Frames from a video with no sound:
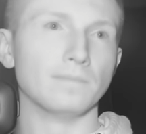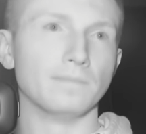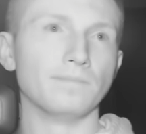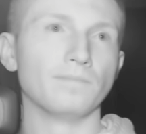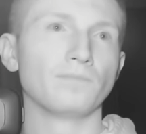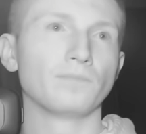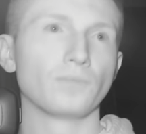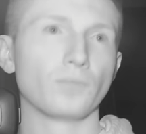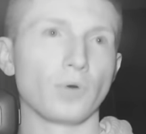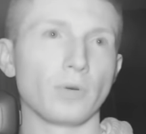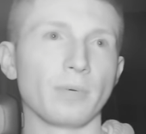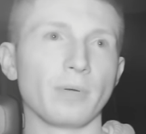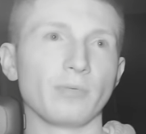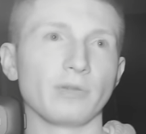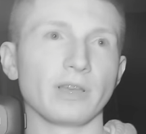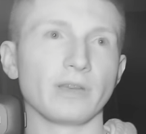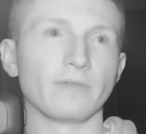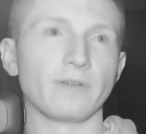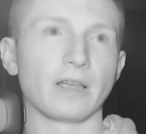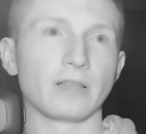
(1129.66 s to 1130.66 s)
mm-hmm. where
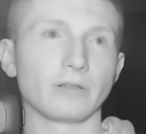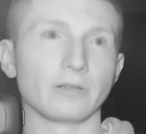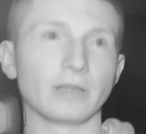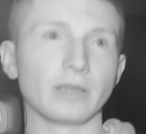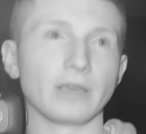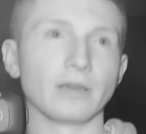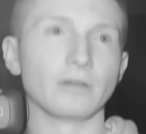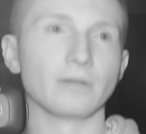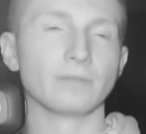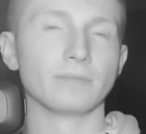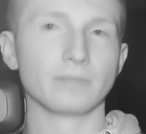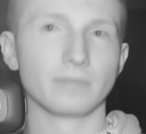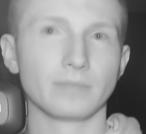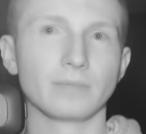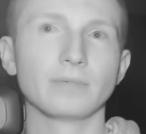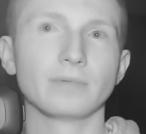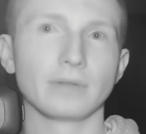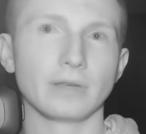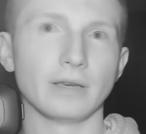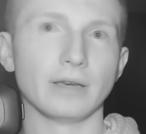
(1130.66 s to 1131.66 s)
people get violent near the
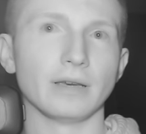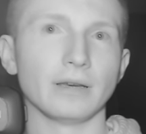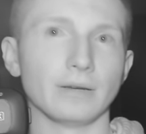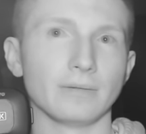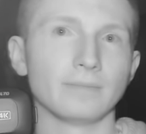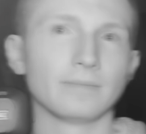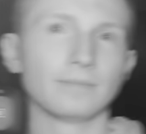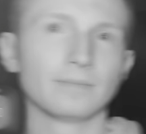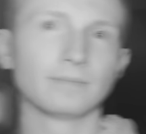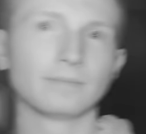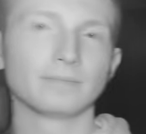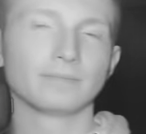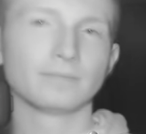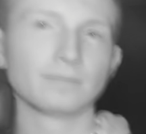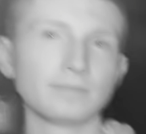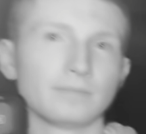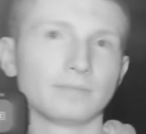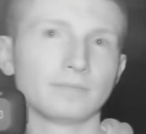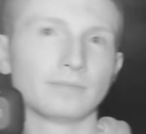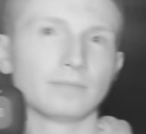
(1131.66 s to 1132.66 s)
chair yeah. and then i also kind of
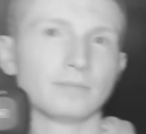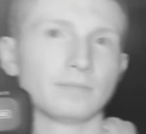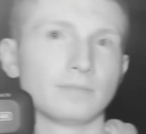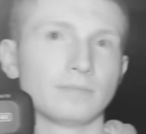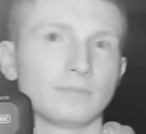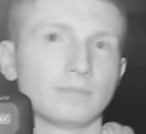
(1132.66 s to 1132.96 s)
want to do some in